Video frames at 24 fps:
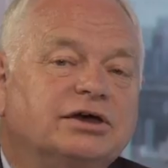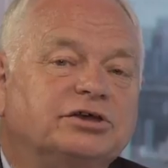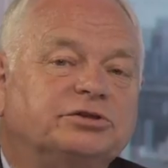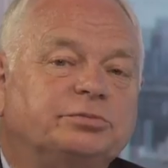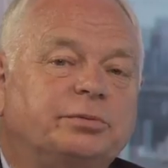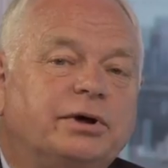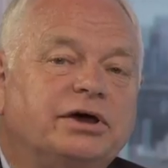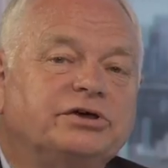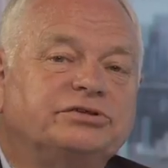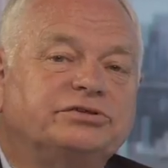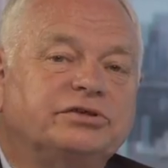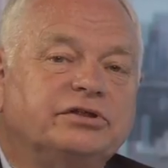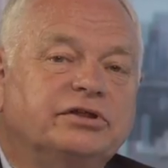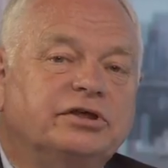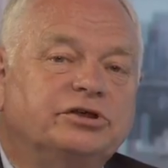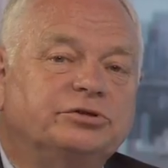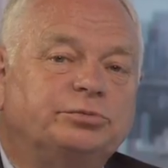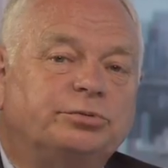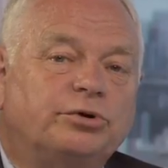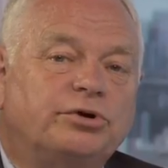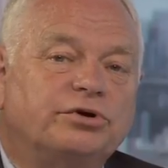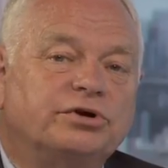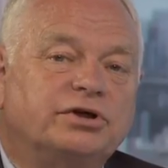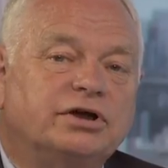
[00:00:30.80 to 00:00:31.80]
expressed in
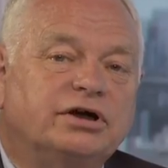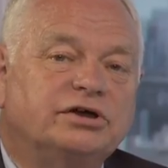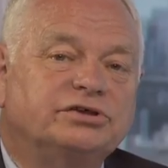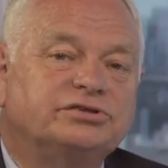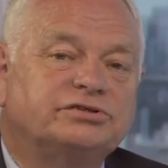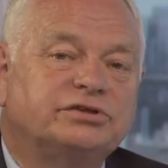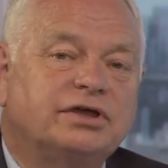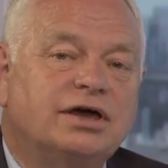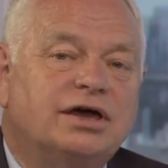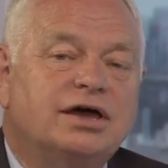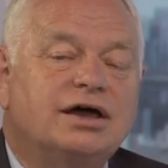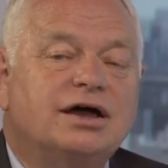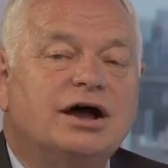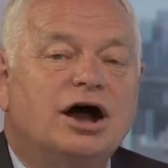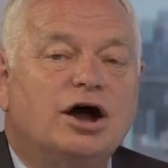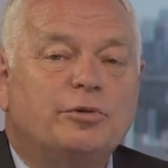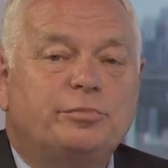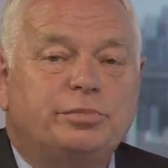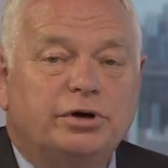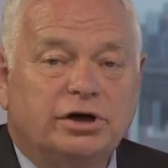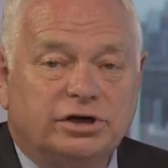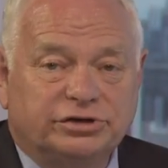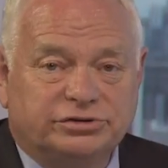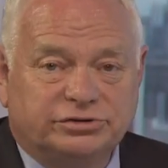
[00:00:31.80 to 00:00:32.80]
this broadcast are
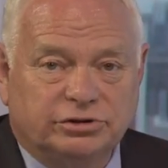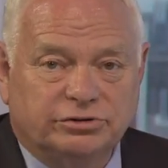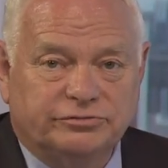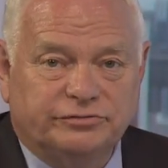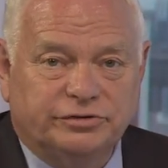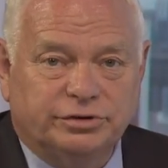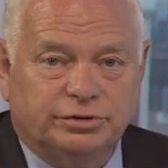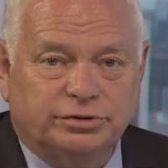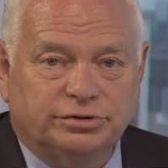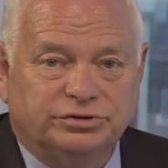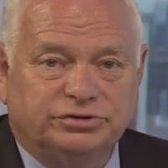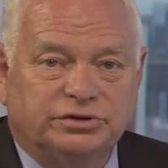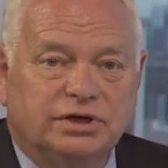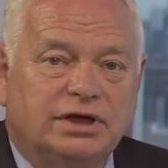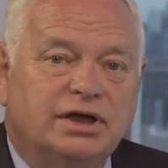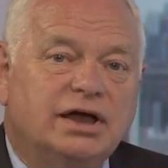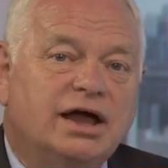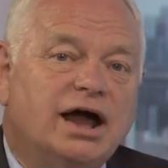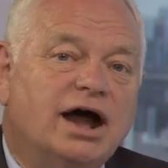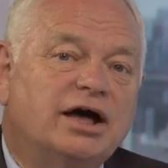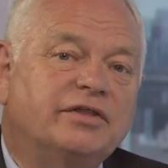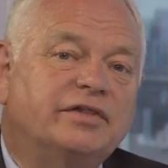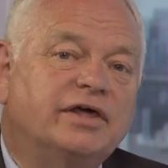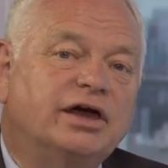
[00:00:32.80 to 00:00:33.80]
personal views
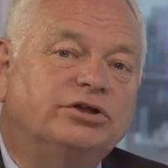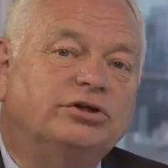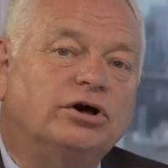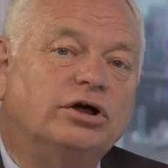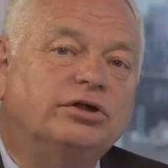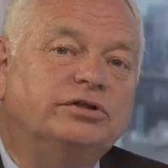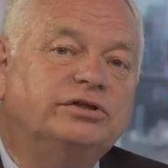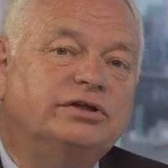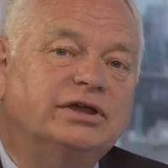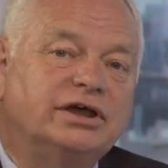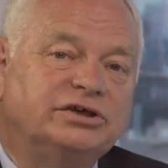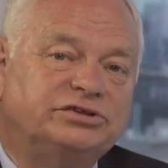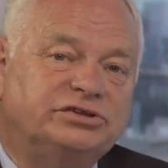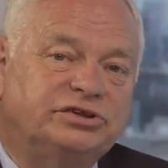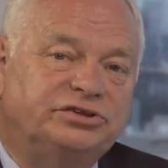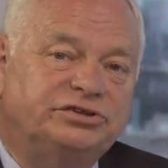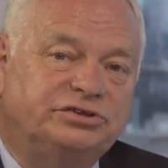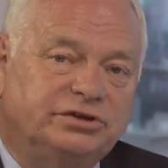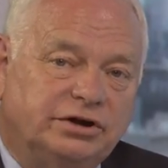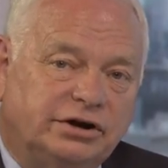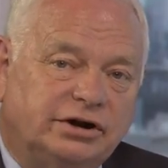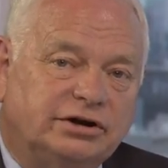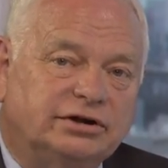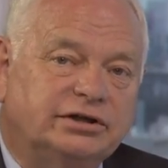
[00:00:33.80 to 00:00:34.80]
and they are not
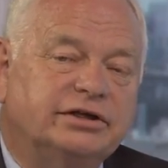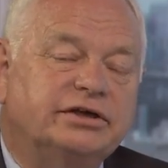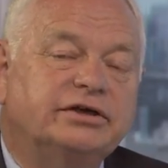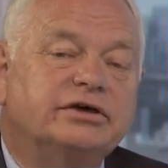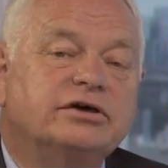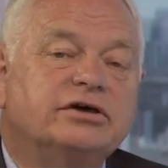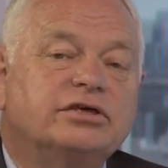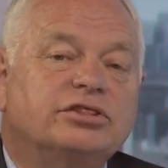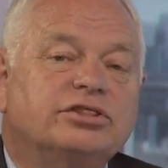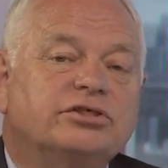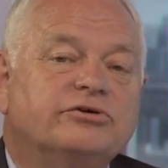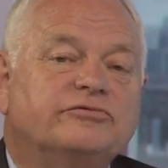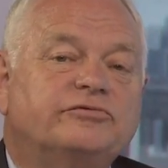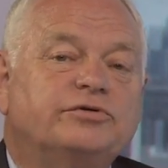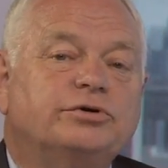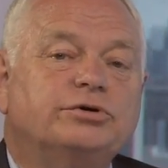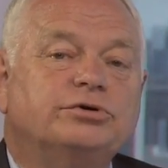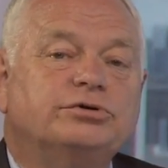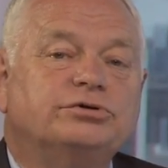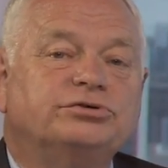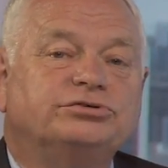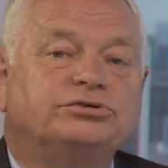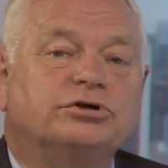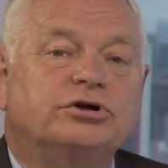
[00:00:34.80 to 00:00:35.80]
necessarily the
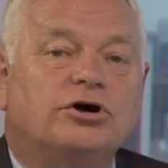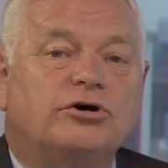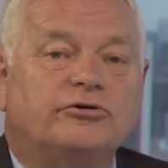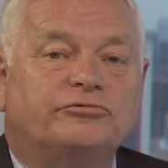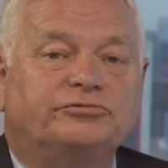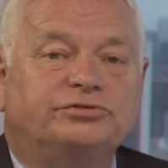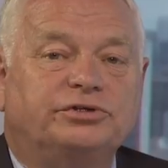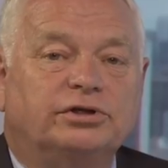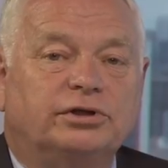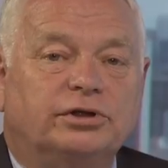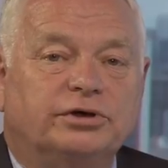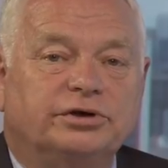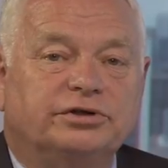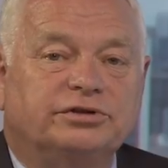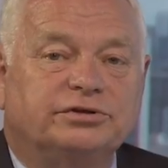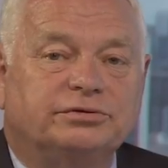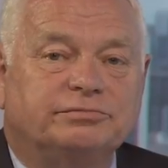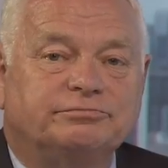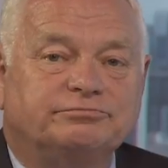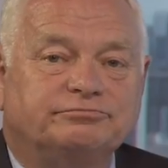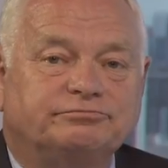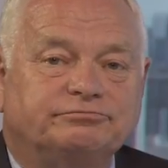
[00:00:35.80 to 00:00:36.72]
views of Deloitte.